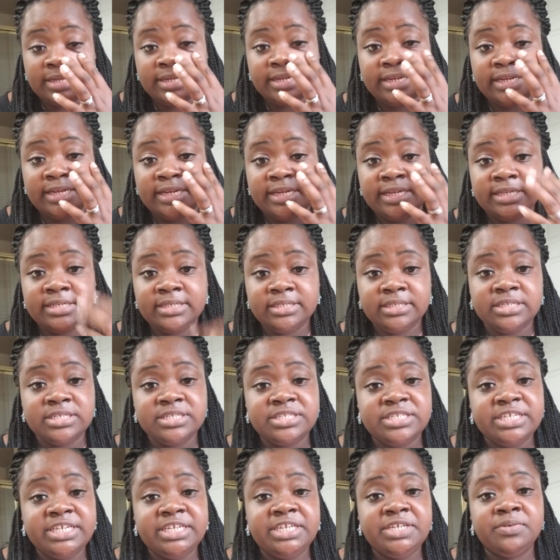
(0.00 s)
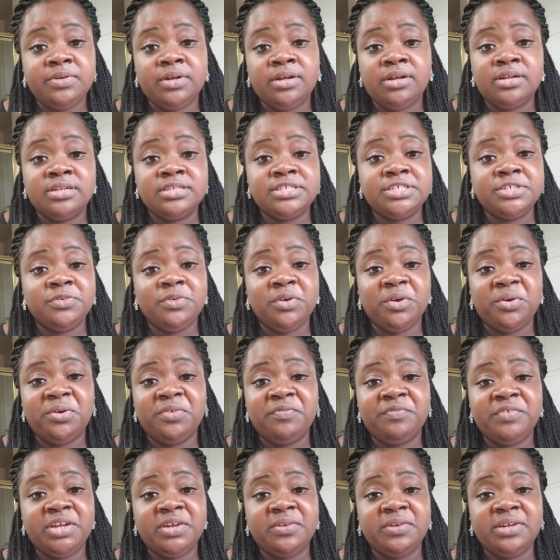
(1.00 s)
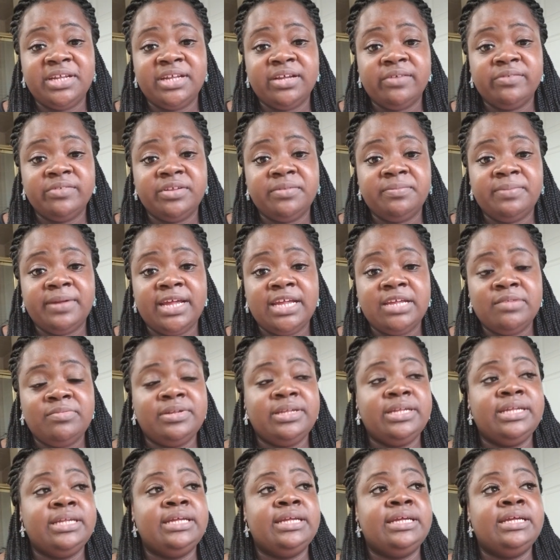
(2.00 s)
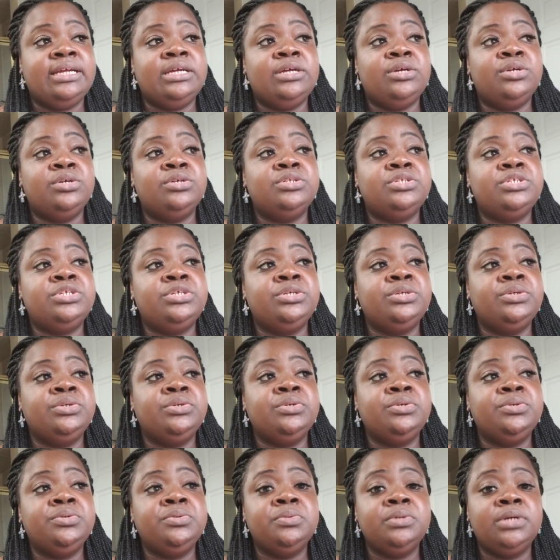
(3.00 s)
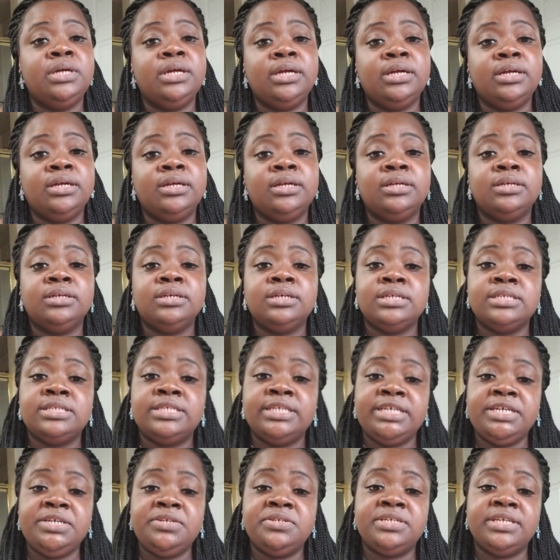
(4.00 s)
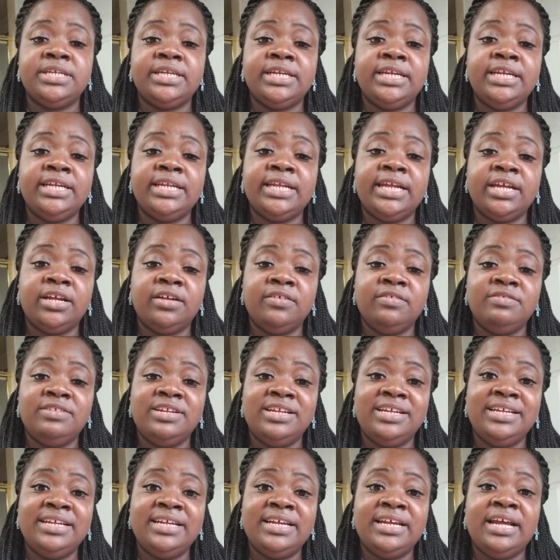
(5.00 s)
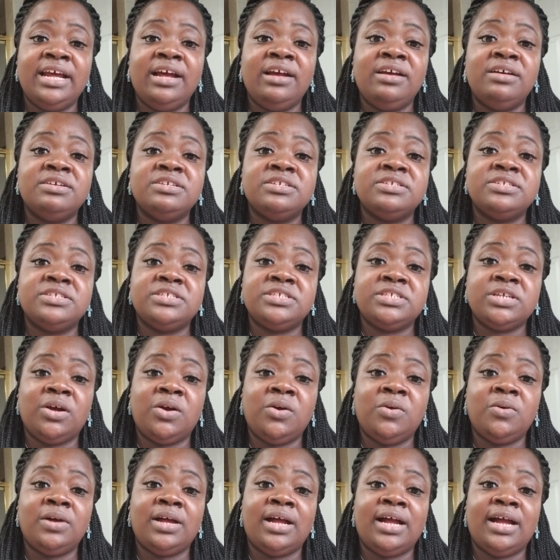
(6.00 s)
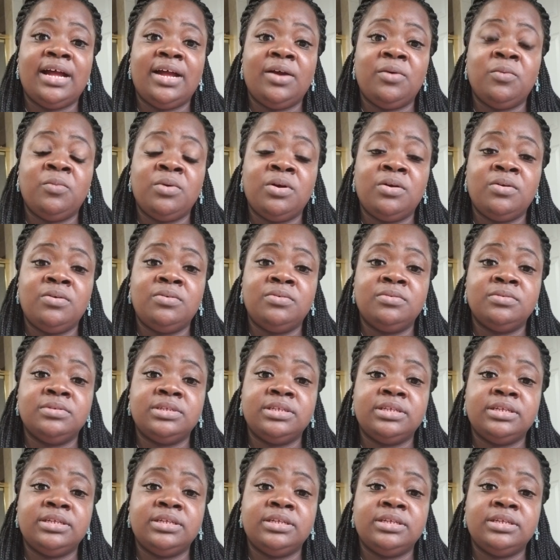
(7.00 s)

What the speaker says: and continue on to grow a very healthy baby, to continue to eat healthy so I won't